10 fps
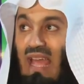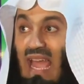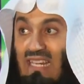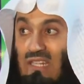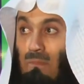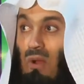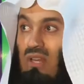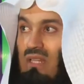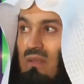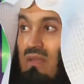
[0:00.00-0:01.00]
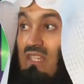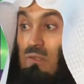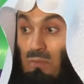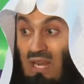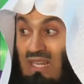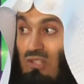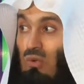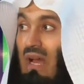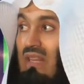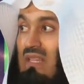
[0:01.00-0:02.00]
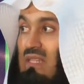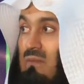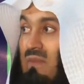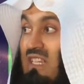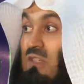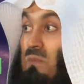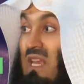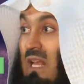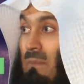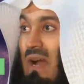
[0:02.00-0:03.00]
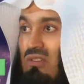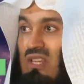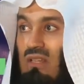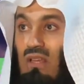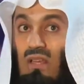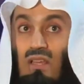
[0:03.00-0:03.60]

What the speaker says: Act upon it. Spread it to others. Speak about it.